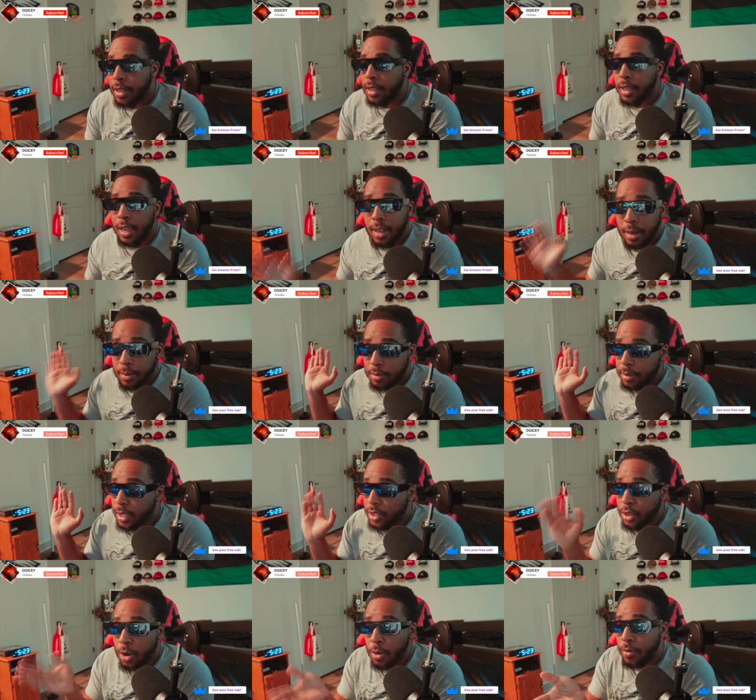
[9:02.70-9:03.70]
And
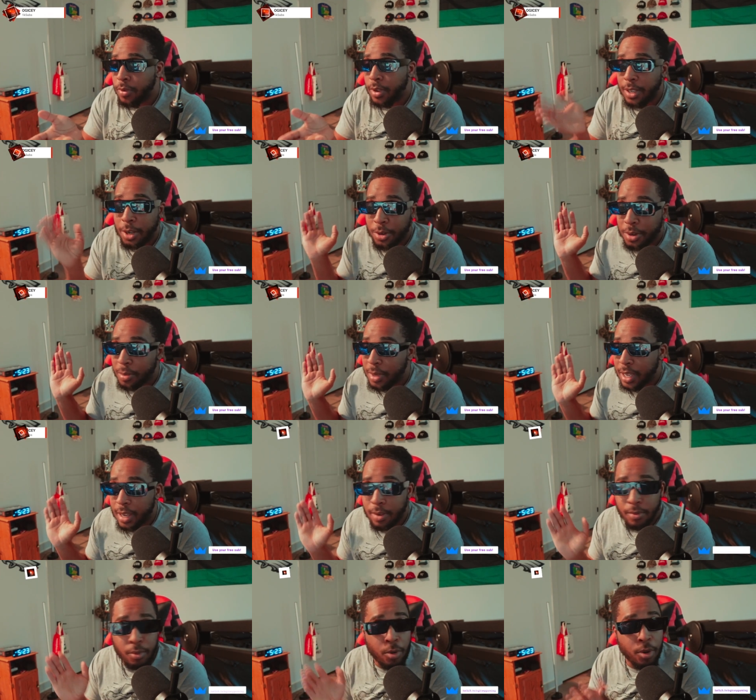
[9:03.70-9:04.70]
this whole video could be
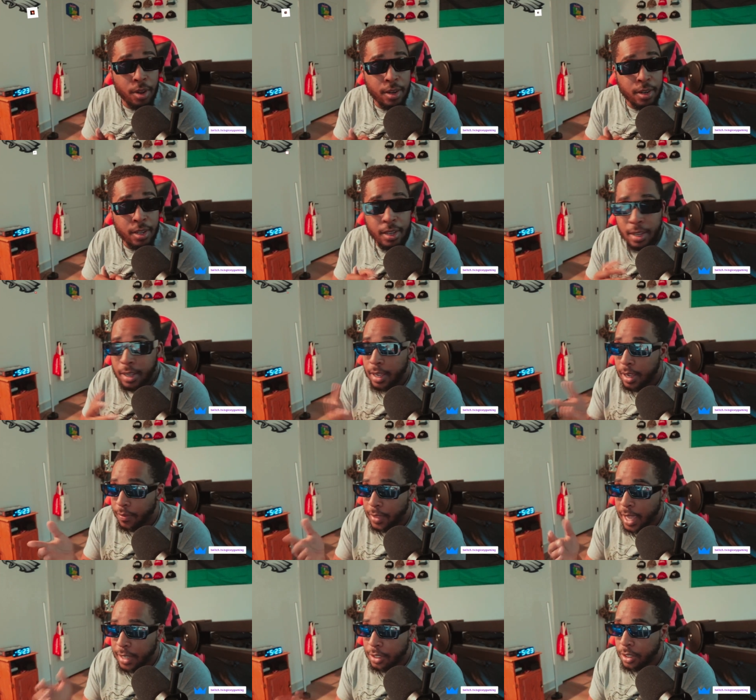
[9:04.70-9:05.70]
in void if
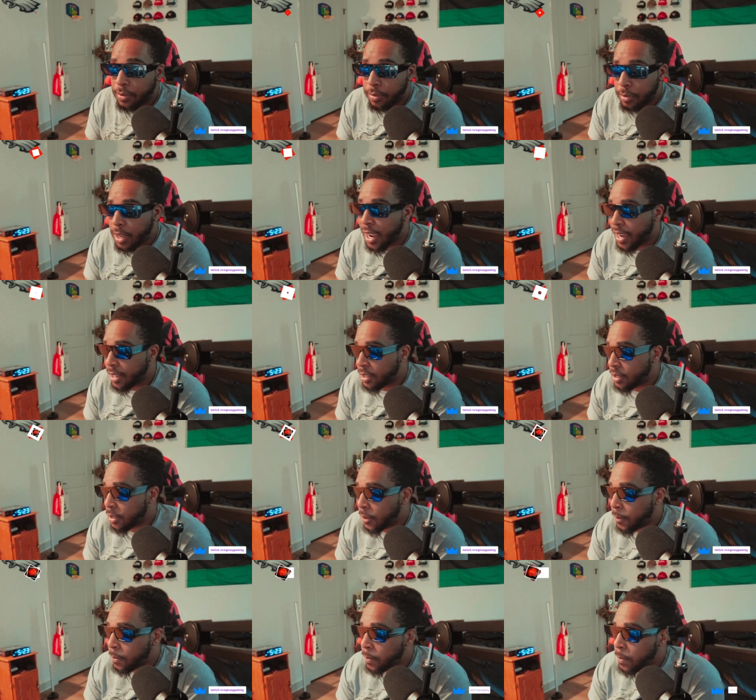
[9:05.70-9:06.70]
that's the case.
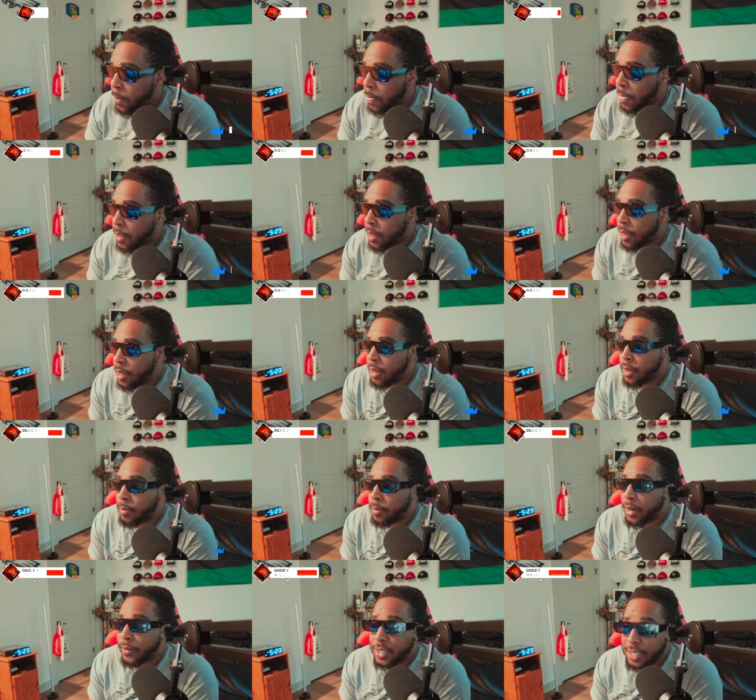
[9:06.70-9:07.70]

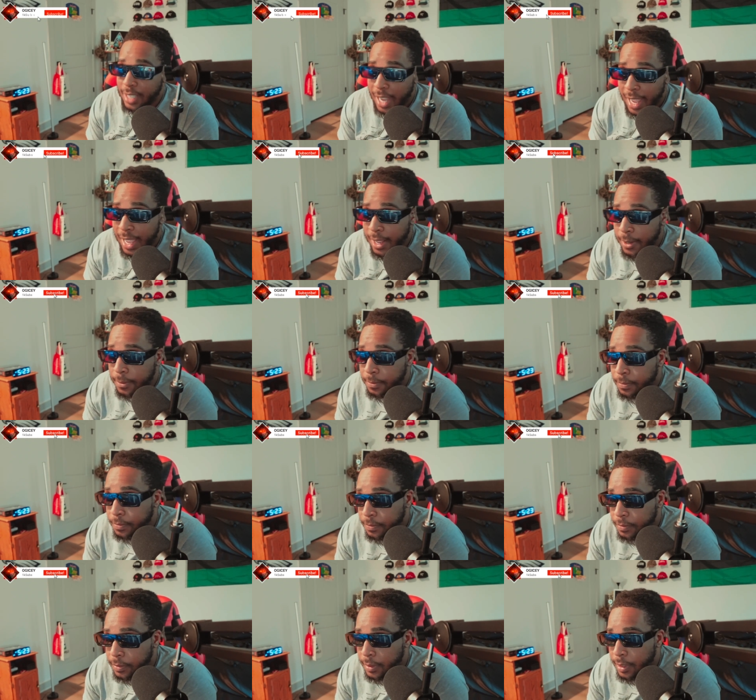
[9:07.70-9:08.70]
But if it's not,
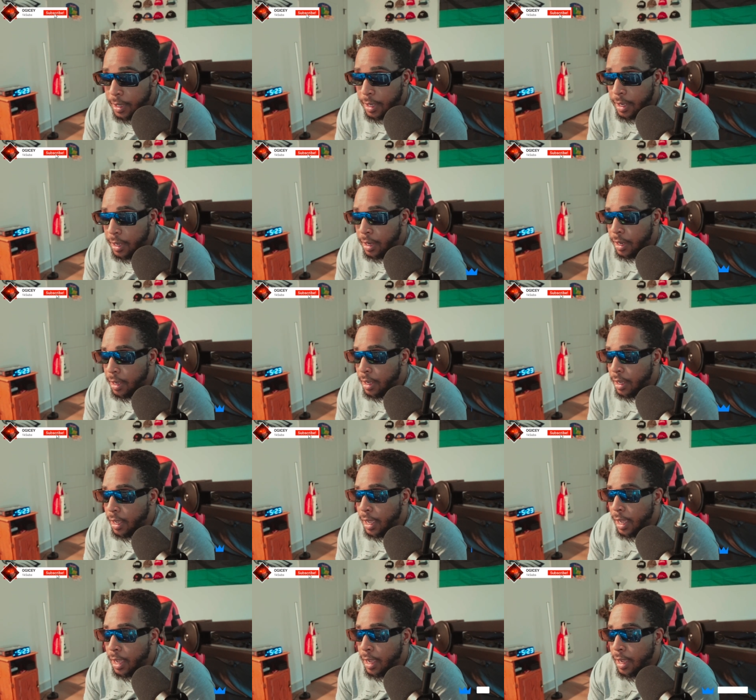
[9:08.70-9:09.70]

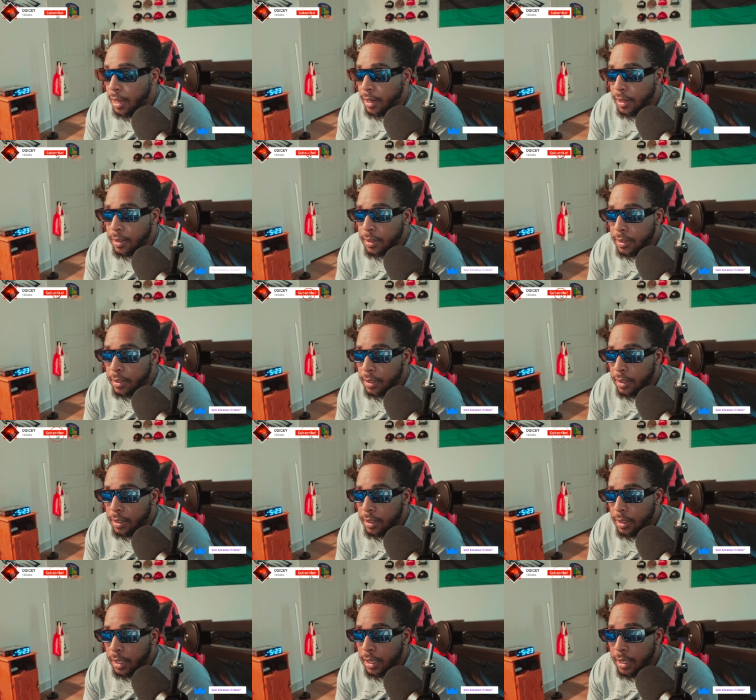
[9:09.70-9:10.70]
and
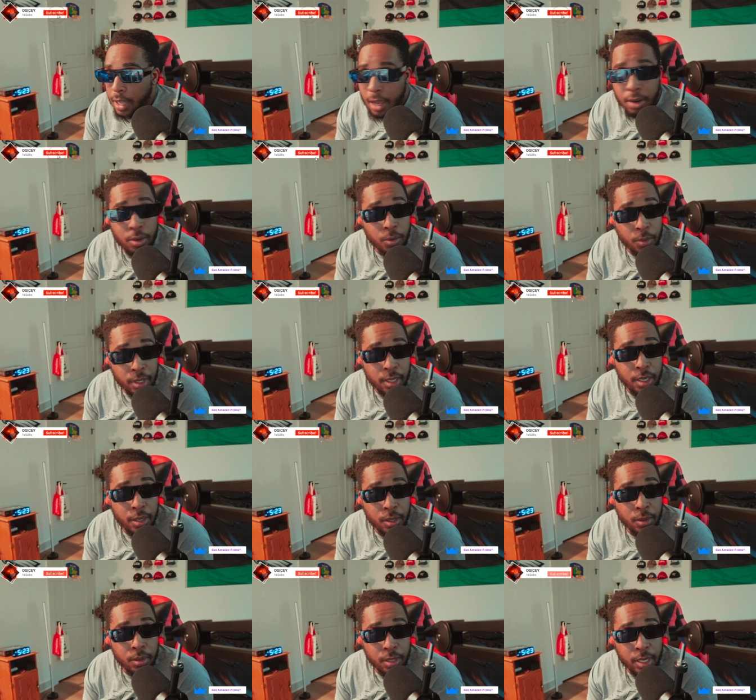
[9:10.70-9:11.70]
Ngannou really
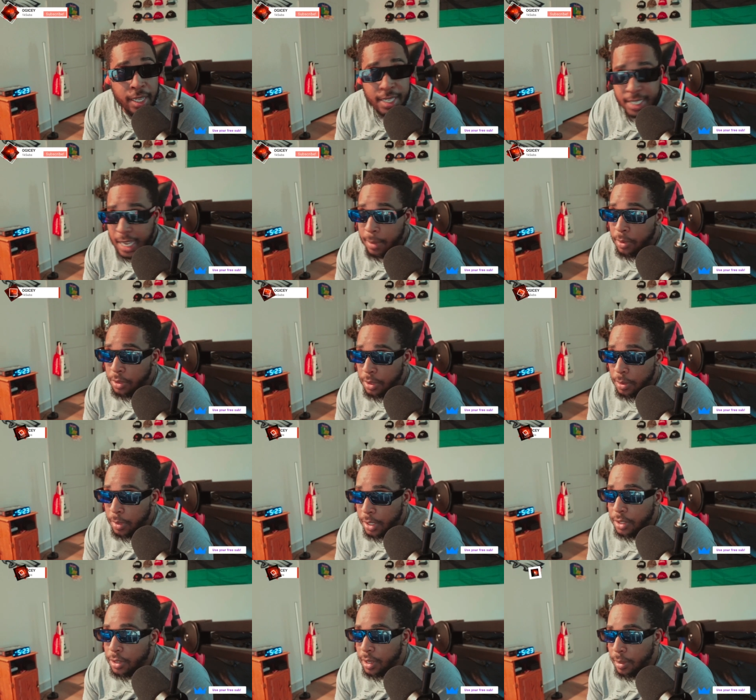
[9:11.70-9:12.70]
is able to
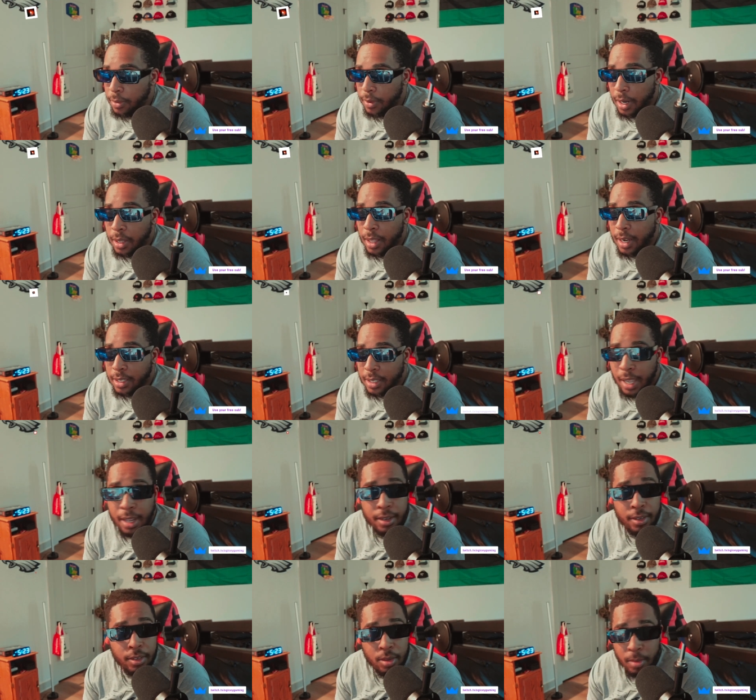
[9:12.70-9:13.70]
muscle him around like that,
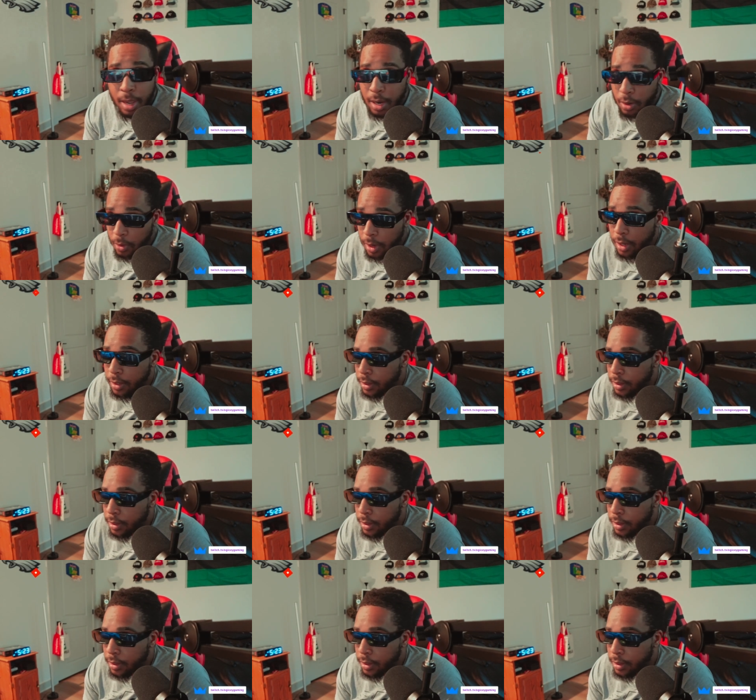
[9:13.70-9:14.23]
no matter what.